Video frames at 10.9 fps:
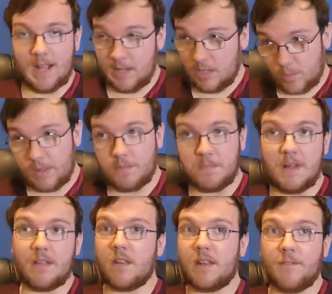and as well
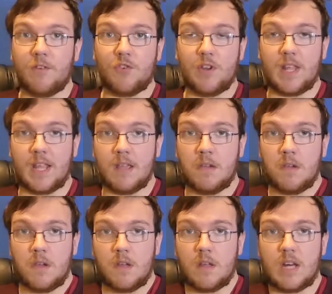as a different journey
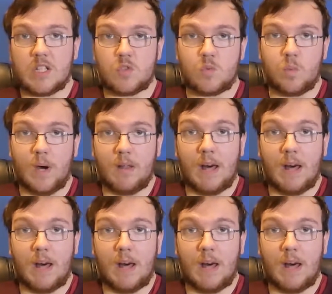as well.